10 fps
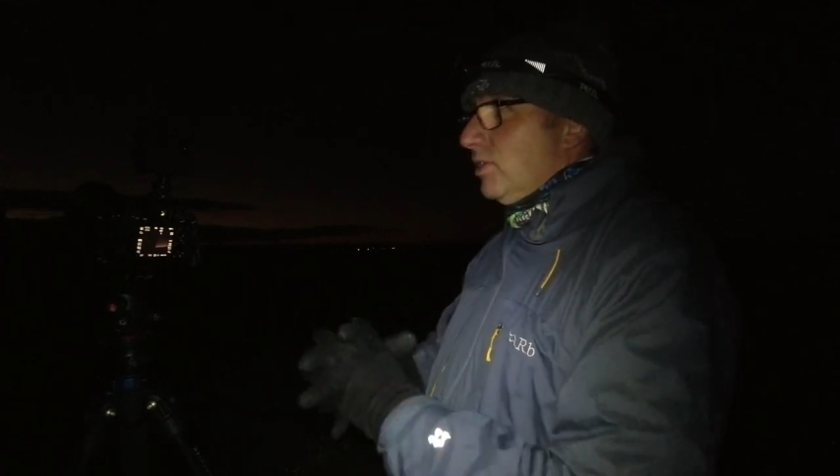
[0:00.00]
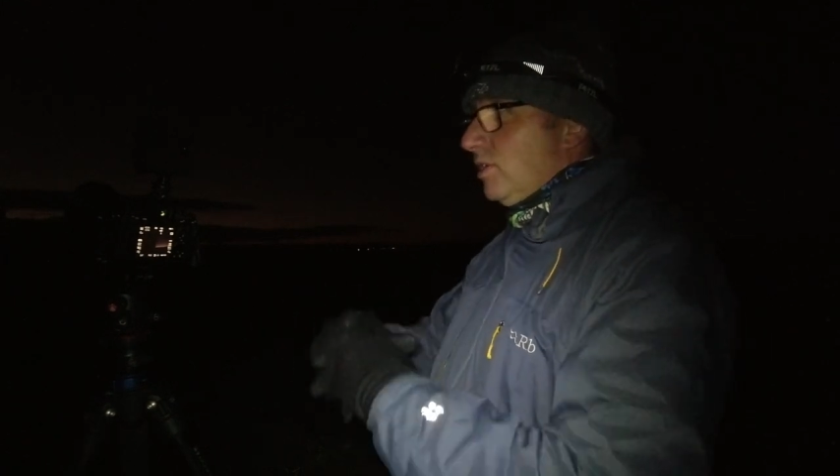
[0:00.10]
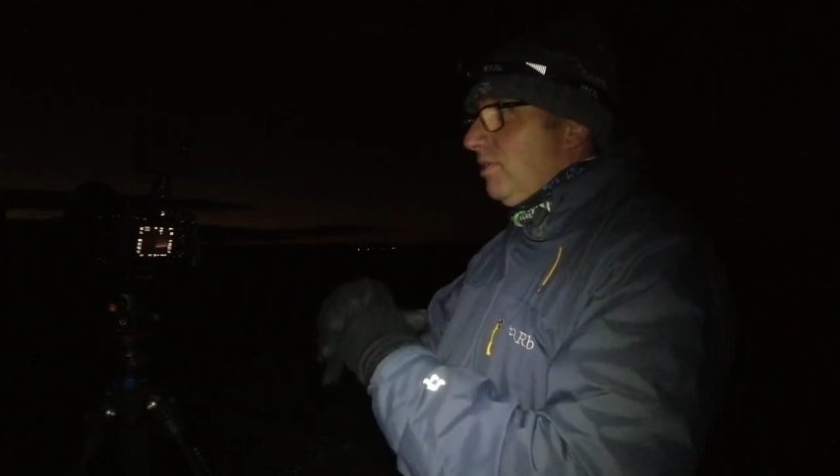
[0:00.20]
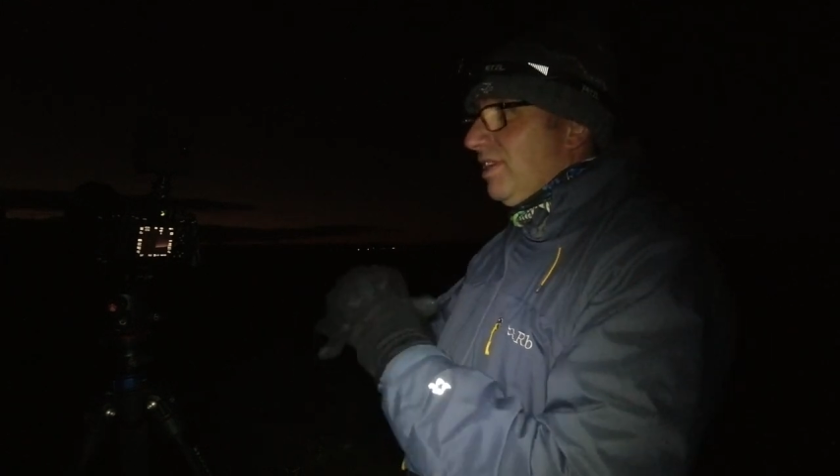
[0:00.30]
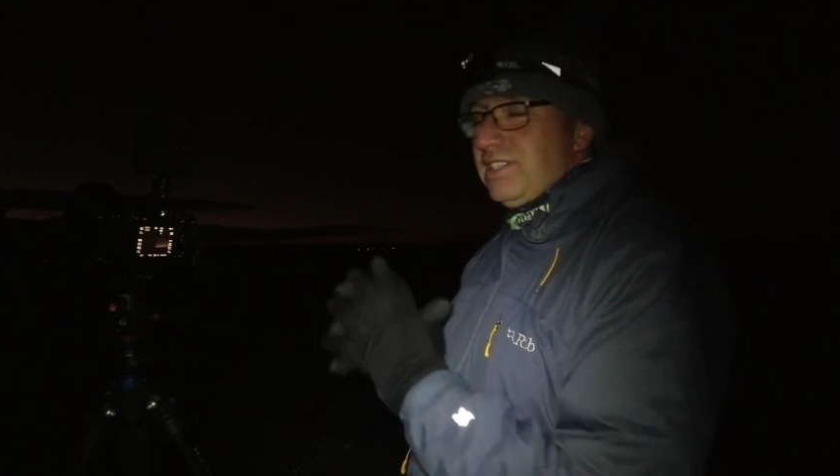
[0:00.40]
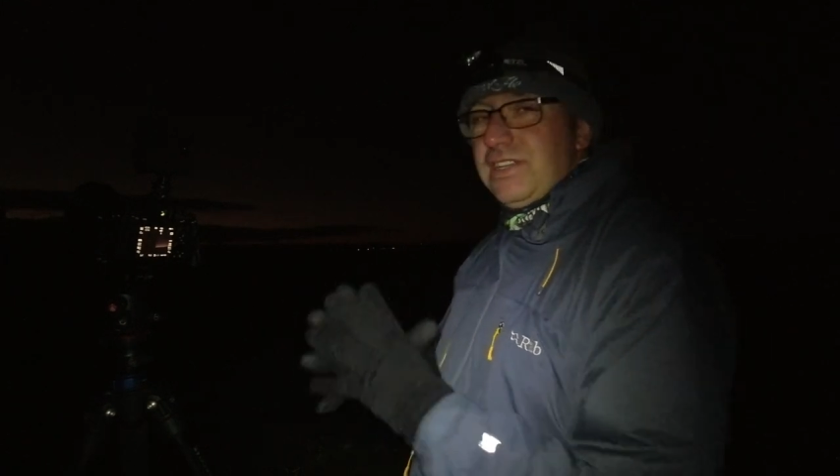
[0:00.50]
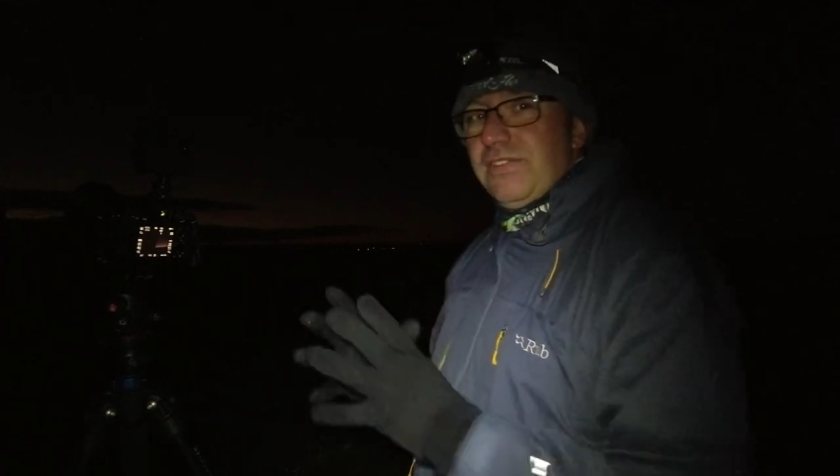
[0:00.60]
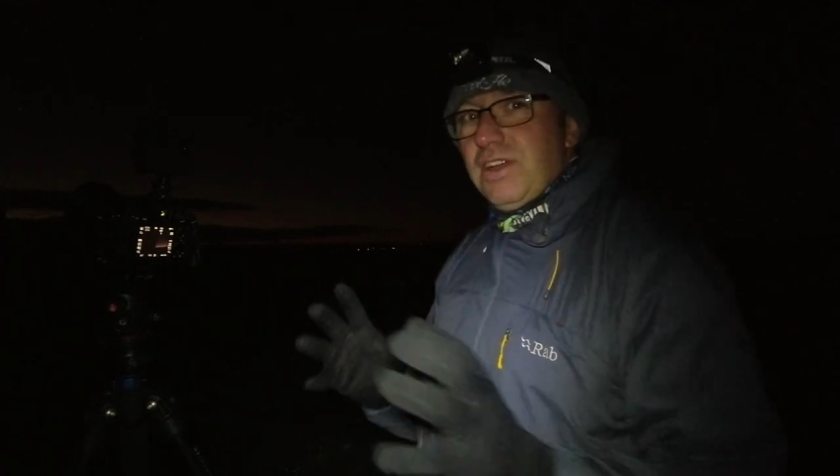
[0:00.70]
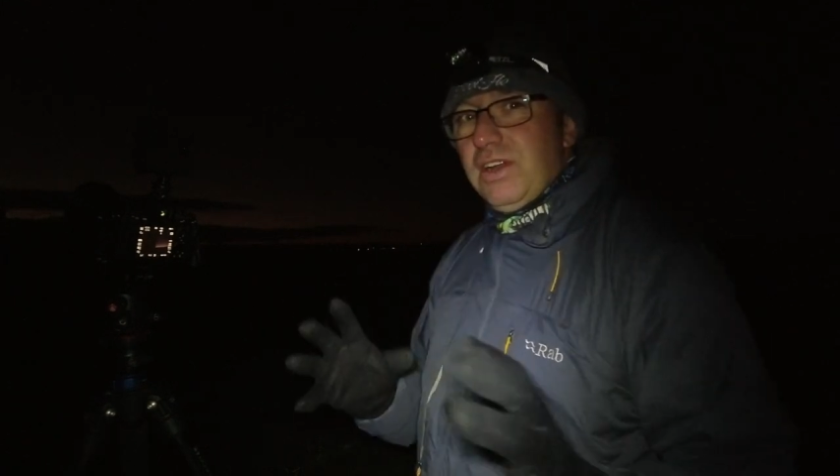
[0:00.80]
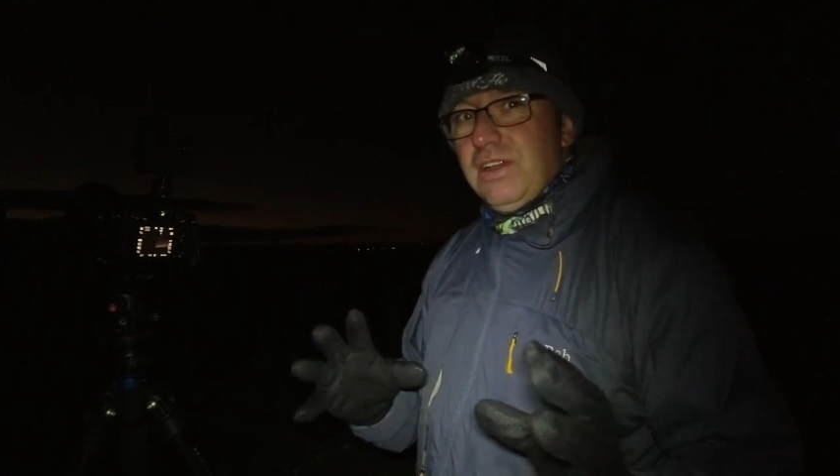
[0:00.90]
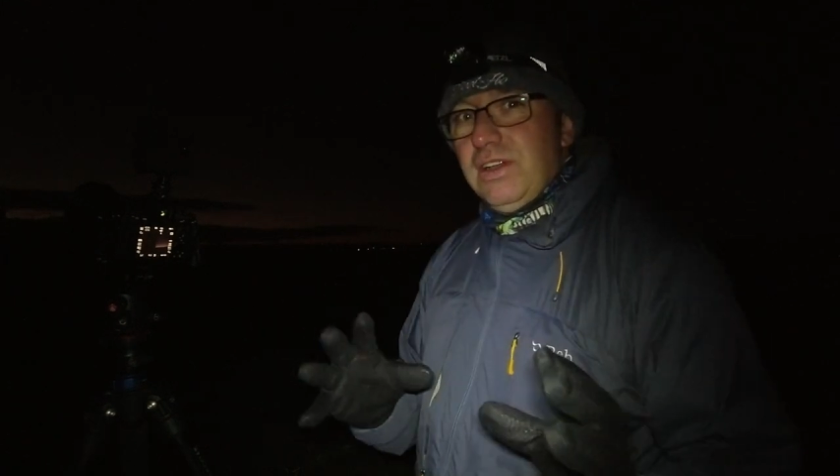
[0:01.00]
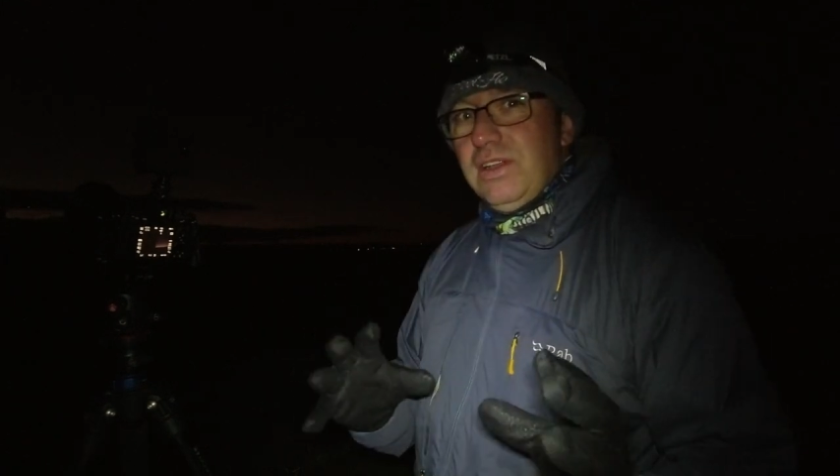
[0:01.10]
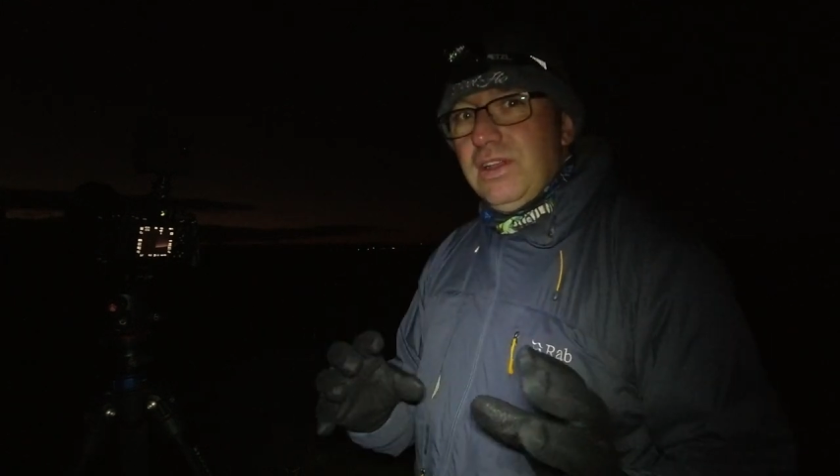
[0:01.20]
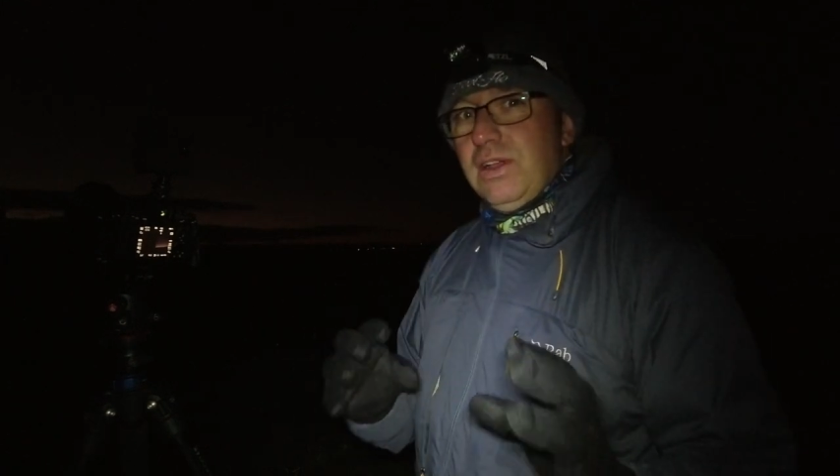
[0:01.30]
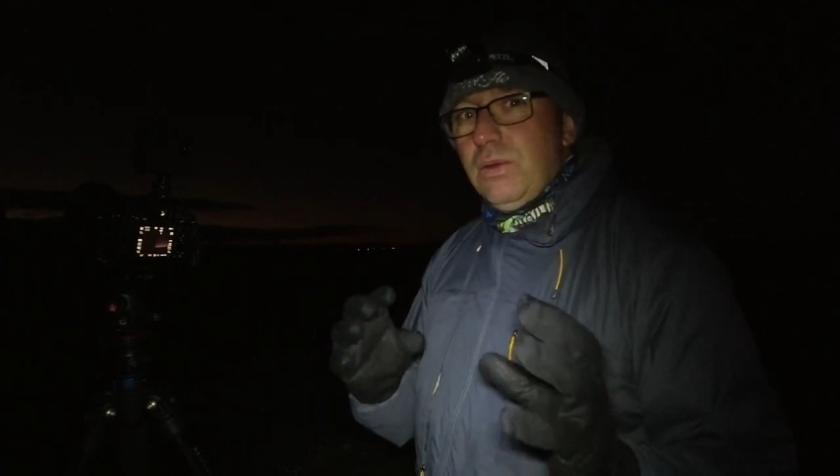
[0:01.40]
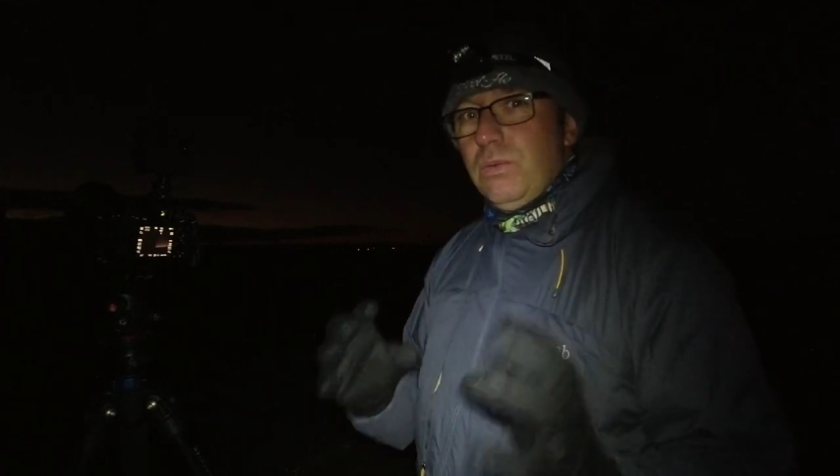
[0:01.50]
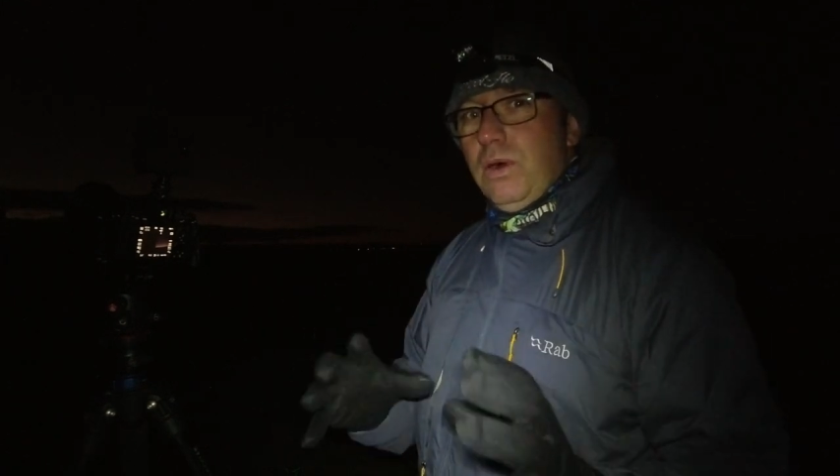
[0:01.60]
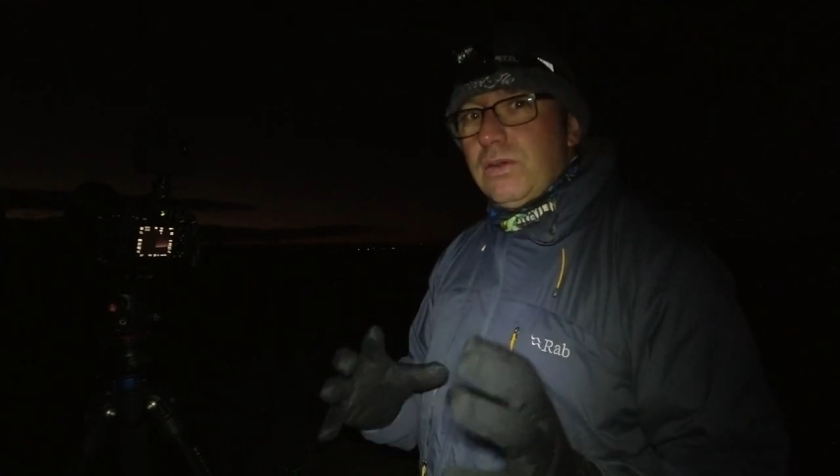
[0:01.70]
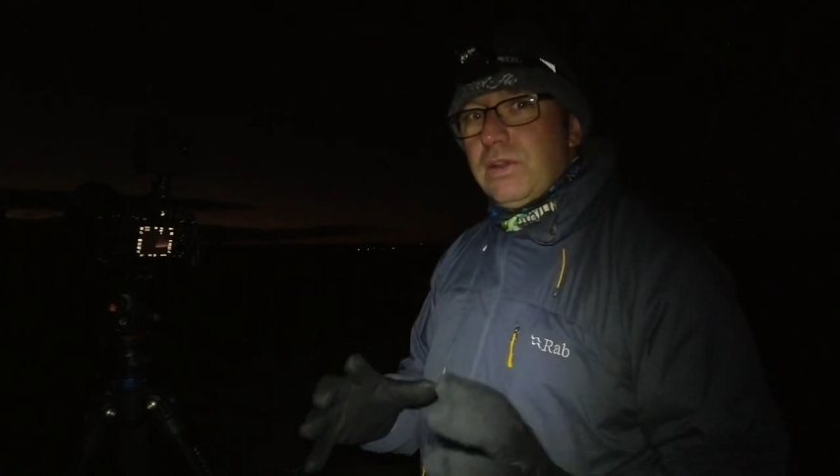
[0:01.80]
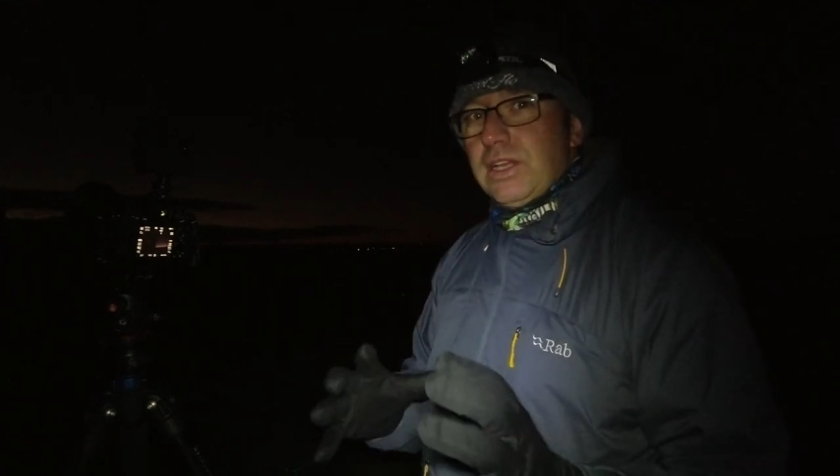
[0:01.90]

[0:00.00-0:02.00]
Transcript: so at least I've got one good